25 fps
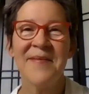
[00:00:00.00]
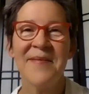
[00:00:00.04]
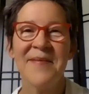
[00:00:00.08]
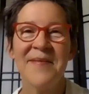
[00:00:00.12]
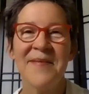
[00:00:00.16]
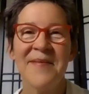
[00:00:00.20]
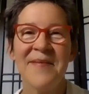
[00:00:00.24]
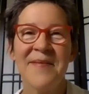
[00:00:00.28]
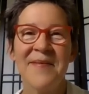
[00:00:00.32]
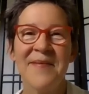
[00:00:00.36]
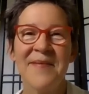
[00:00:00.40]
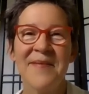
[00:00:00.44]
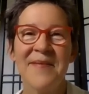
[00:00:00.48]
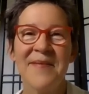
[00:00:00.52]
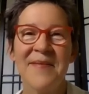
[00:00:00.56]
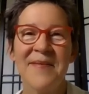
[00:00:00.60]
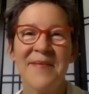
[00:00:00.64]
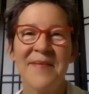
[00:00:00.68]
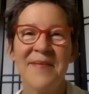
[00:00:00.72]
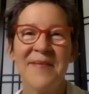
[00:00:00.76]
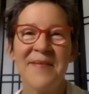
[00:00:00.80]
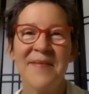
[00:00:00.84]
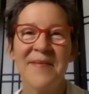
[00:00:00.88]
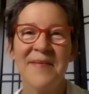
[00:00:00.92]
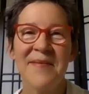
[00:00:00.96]

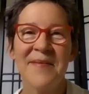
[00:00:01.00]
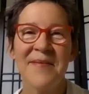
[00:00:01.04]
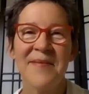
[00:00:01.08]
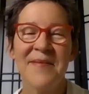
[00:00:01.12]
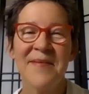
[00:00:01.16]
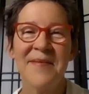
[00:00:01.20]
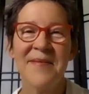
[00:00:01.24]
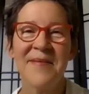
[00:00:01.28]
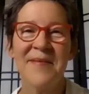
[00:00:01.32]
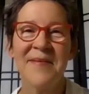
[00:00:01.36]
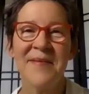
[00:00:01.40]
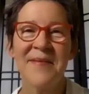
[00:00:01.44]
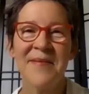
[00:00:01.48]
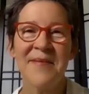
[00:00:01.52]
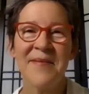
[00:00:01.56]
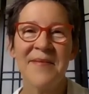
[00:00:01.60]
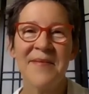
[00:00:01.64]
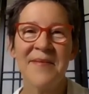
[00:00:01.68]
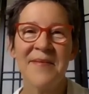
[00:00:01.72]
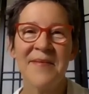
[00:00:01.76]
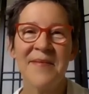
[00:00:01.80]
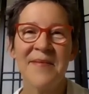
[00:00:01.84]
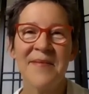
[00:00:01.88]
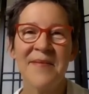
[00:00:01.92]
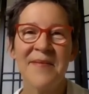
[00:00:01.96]

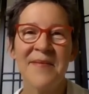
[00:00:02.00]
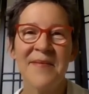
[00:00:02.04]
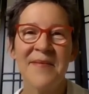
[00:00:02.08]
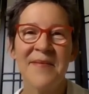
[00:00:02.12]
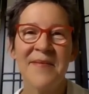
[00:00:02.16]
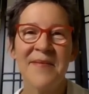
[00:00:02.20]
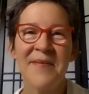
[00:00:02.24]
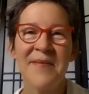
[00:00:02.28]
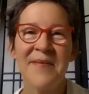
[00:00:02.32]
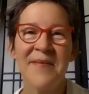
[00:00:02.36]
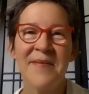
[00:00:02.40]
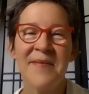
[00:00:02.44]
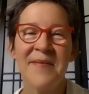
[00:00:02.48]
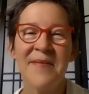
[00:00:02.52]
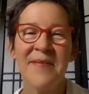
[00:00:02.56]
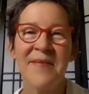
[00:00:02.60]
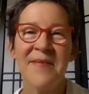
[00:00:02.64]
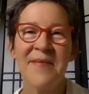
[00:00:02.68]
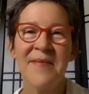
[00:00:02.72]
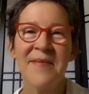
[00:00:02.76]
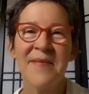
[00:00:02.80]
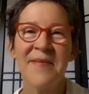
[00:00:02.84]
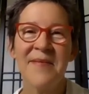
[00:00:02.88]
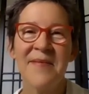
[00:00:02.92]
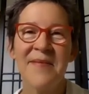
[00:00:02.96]

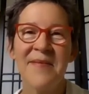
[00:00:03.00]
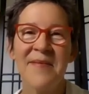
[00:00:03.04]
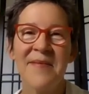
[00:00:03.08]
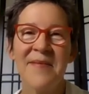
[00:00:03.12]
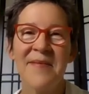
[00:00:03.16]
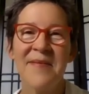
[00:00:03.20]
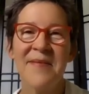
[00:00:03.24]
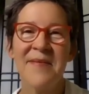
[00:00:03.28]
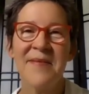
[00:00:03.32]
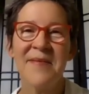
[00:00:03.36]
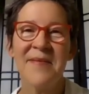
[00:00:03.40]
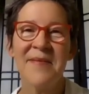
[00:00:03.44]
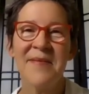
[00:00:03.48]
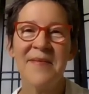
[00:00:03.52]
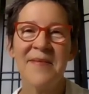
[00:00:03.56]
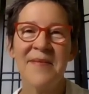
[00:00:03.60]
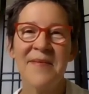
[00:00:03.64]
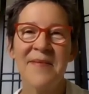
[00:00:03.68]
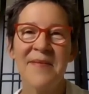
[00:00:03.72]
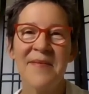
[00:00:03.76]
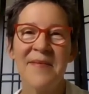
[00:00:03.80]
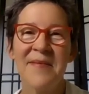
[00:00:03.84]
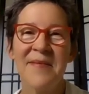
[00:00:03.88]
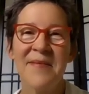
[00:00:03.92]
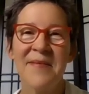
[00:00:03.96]

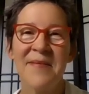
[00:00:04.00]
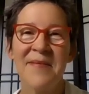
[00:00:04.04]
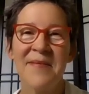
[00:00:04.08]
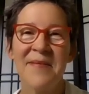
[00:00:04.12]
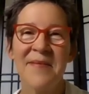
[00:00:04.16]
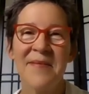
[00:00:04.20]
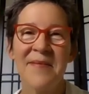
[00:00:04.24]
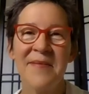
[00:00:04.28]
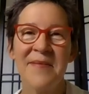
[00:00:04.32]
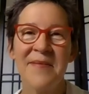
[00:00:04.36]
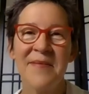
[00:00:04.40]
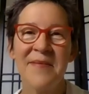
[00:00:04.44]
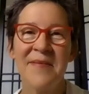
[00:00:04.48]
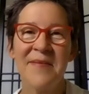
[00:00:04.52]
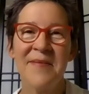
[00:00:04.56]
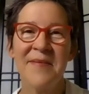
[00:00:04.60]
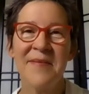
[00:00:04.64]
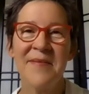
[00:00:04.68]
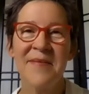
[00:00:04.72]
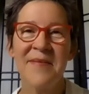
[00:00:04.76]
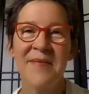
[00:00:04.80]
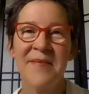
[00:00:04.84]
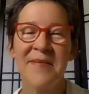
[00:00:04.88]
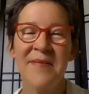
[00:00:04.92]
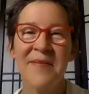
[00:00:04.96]

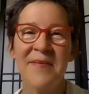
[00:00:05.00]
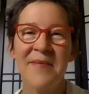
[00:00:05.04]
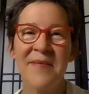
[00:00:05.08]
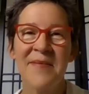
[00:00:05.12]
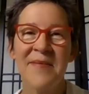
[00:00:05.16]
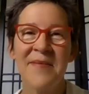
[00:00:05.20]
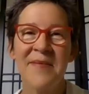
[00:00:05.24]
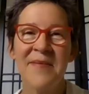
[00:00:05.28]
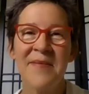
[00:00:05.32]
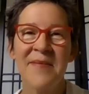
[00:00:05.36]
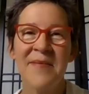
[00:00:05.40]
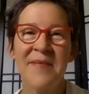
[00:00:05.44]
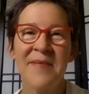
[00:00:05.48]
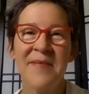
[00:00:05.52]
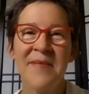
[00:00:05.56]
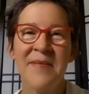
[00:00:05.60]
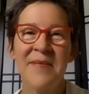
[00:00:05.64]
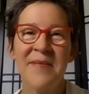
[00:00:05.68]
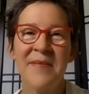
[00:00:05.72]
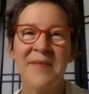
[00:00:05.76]
[no speech]